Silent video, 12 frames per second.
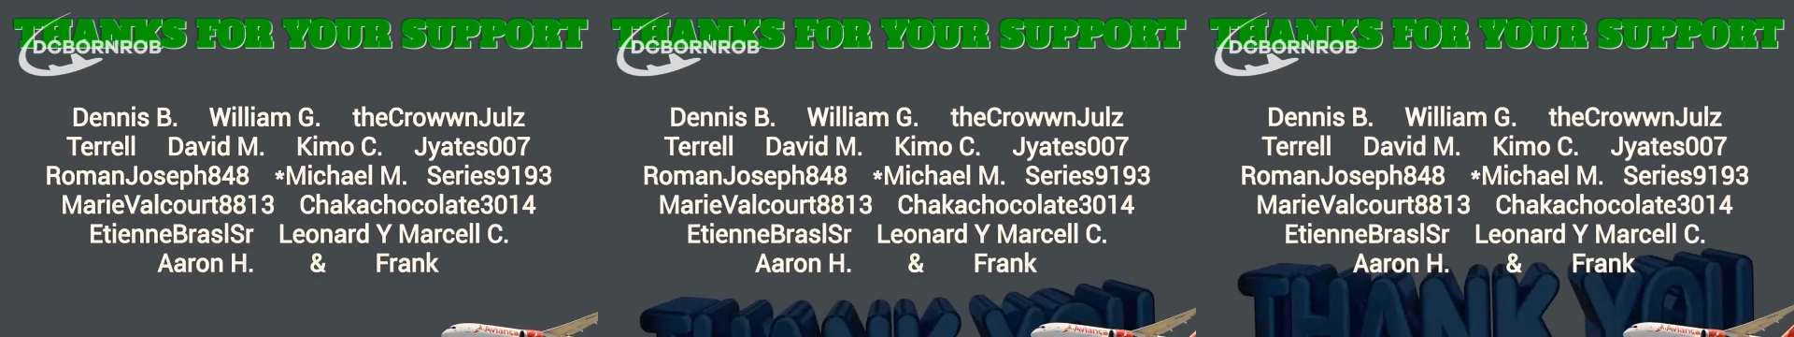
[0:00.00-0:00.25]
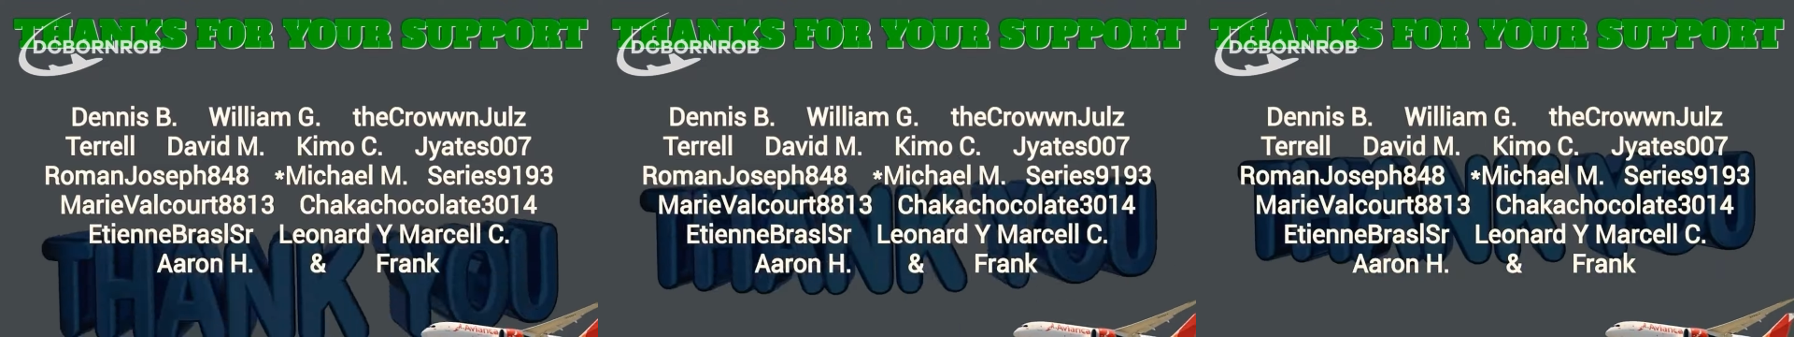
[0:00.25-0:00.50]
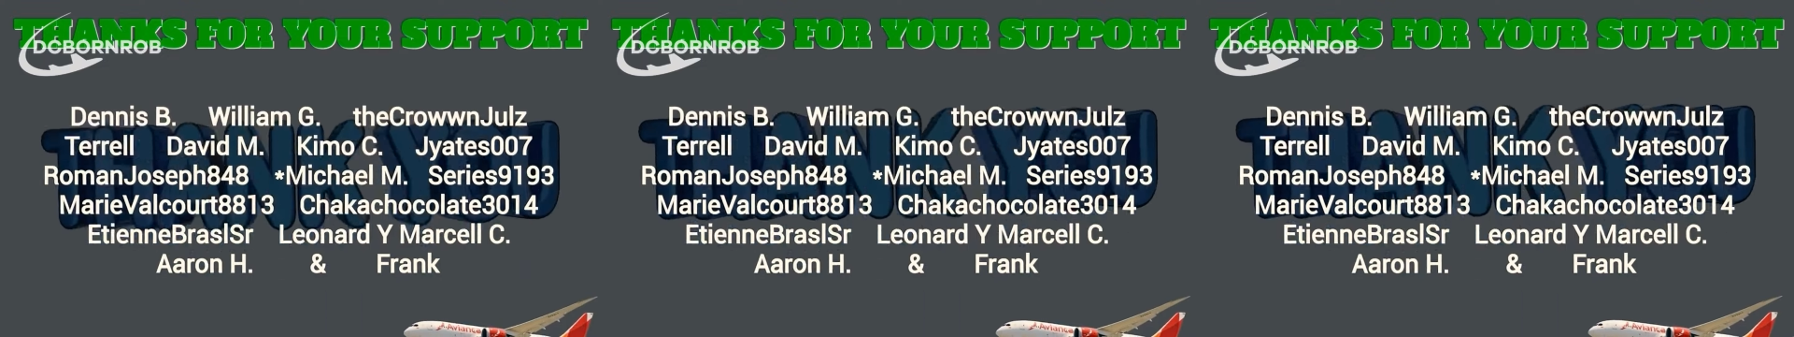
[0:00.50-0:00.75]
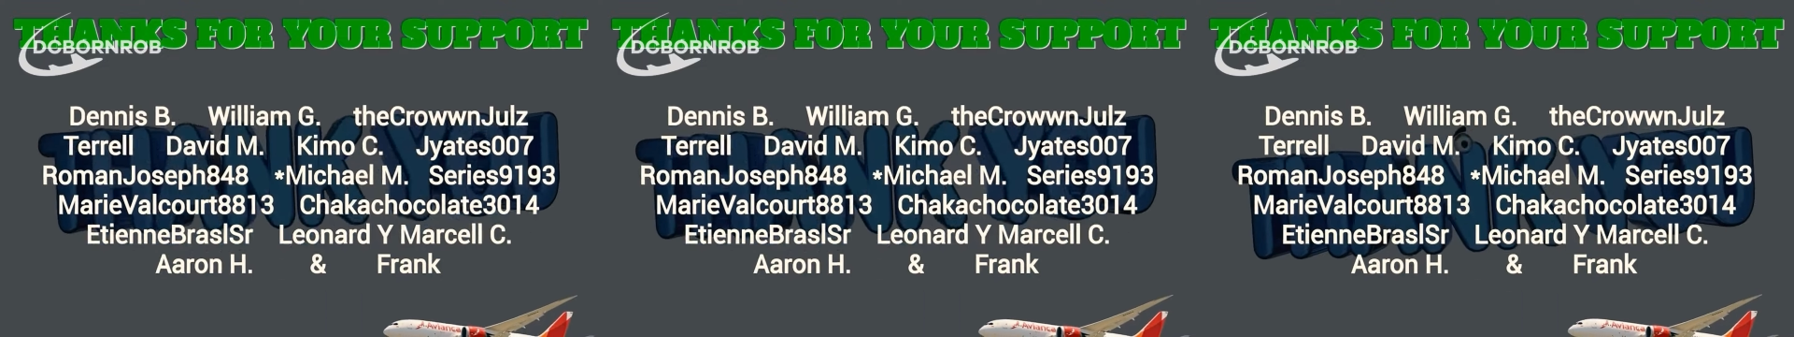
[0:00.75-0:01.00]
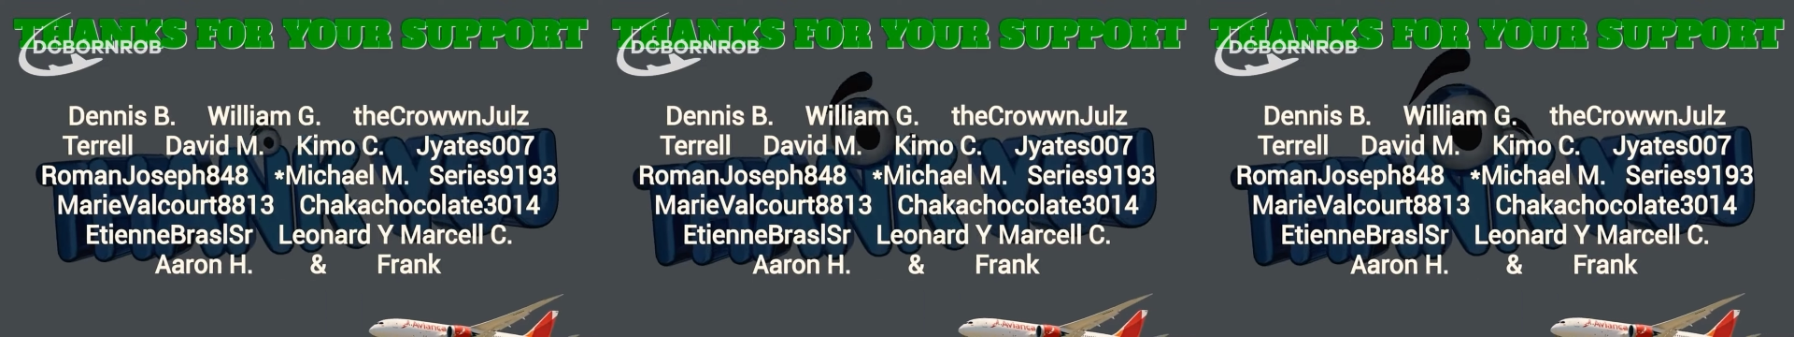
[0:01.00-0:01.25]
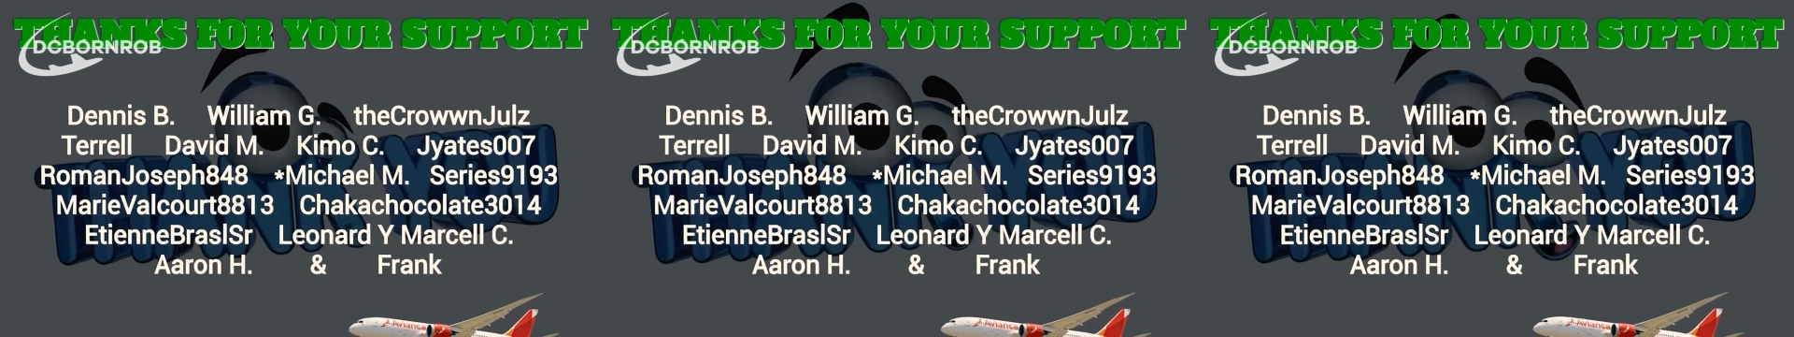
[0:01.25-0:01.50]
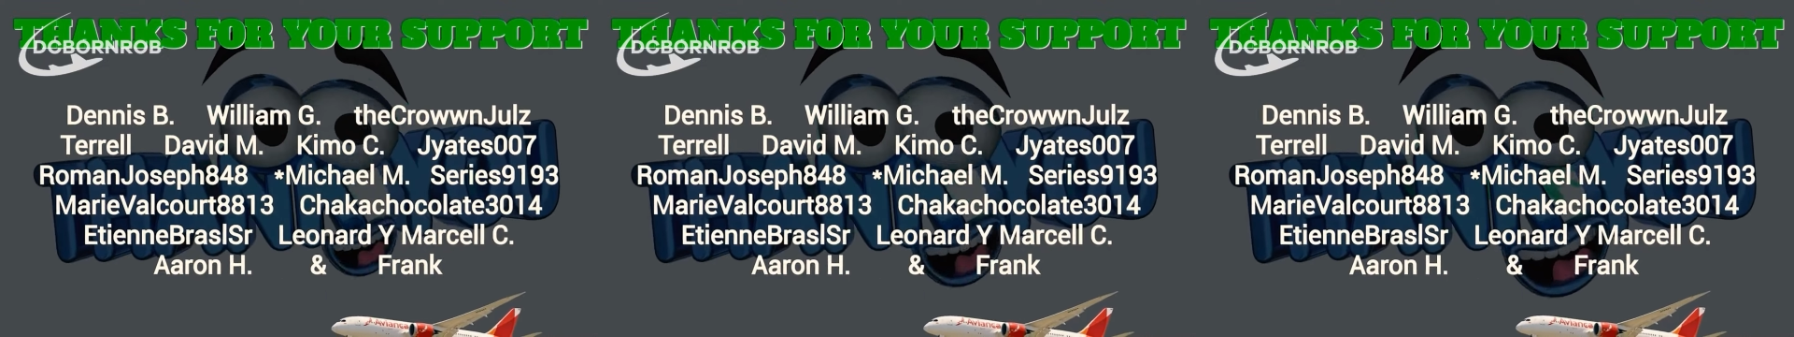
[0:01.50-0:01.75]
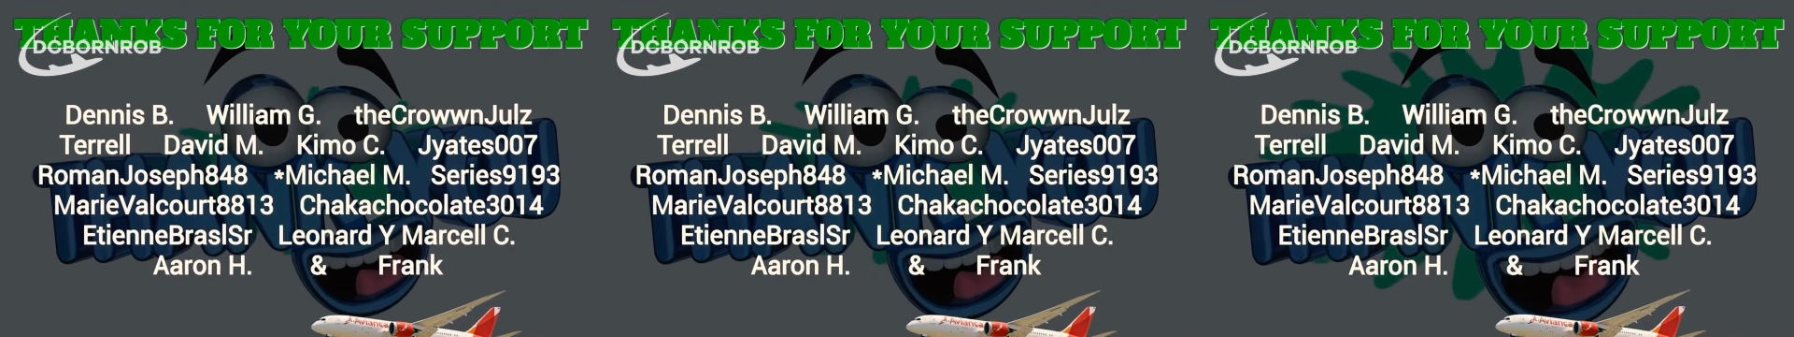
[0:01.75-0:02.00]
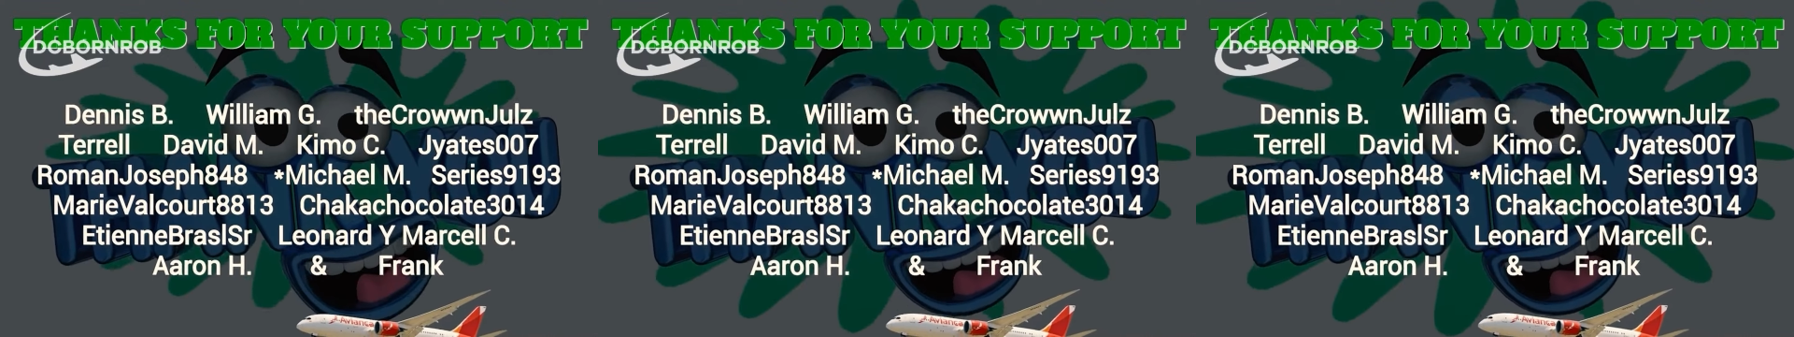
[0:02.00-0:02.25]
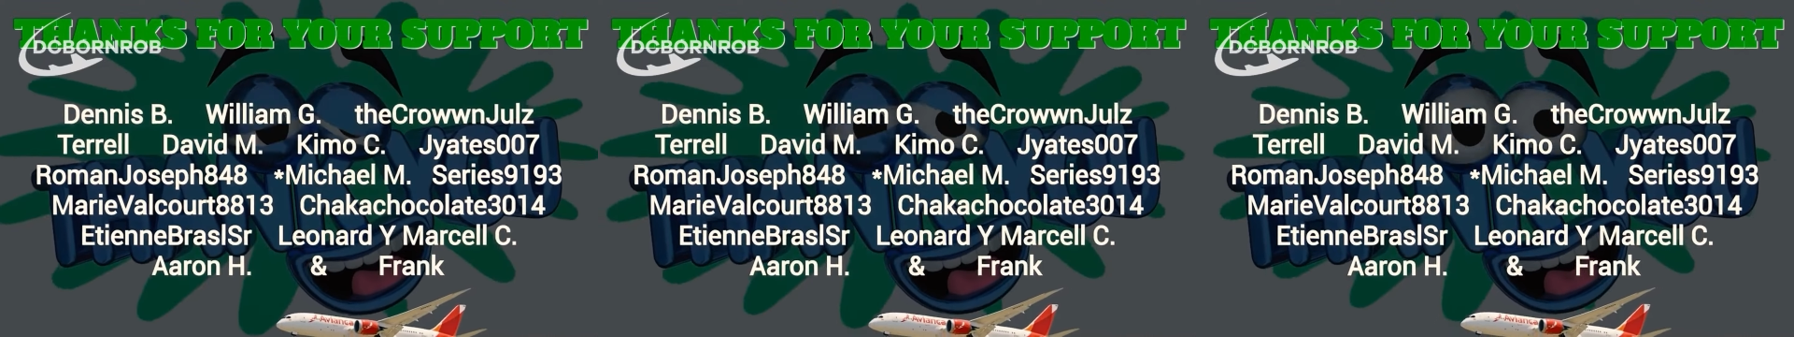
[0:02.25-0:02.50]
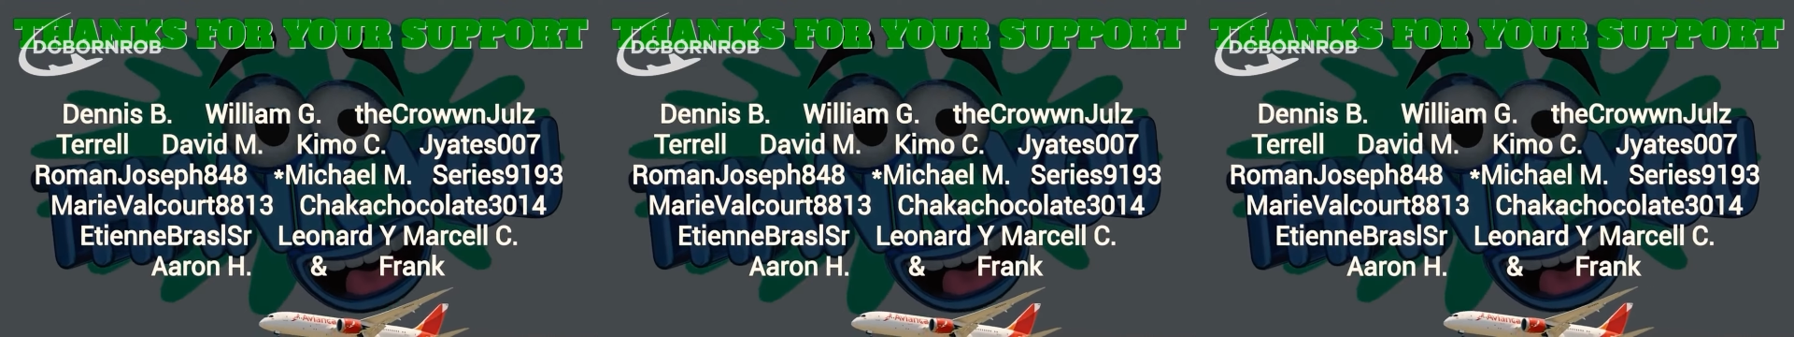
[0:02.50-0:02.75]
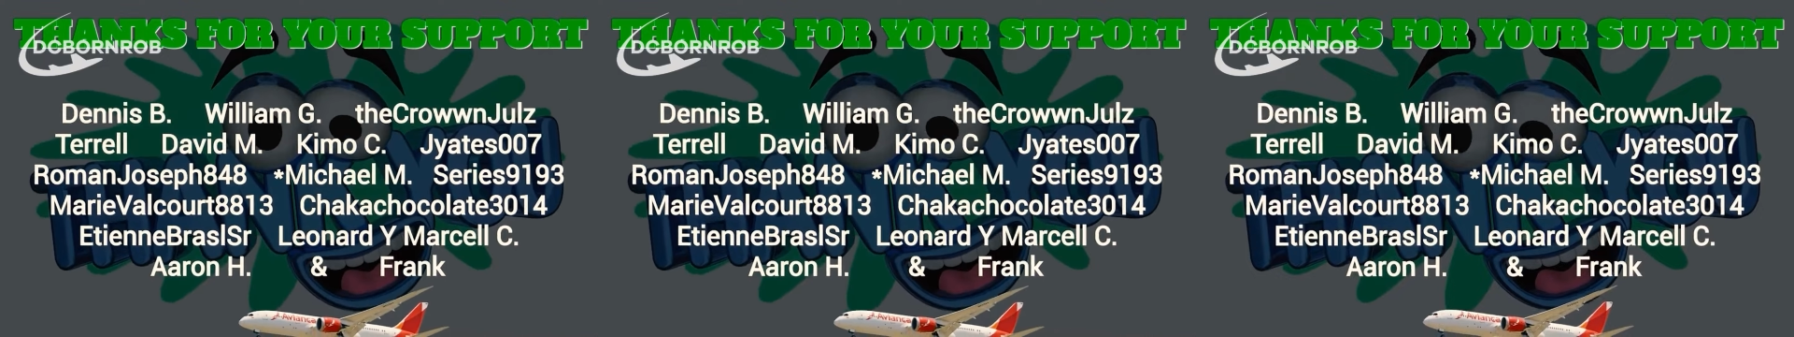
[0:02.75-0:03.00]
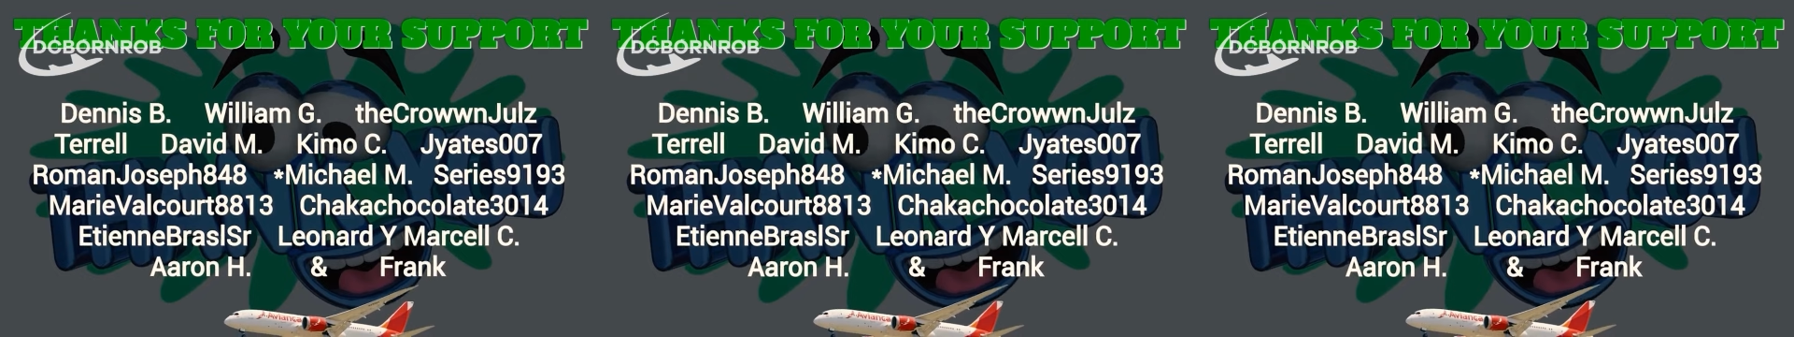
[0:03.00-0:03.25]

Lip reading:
(no speaker visible)